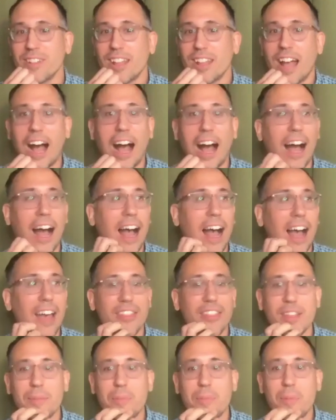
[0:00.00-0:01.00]
I think
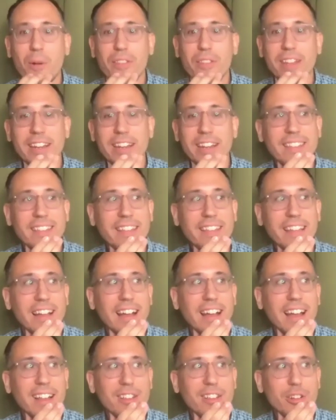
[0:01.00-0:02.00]
more than anything, I
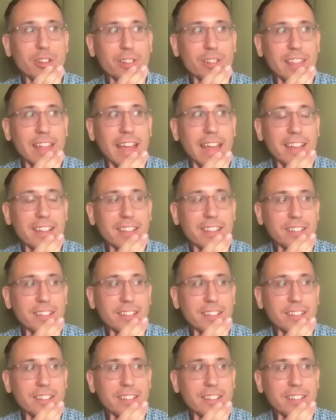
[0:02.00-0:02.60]
learned that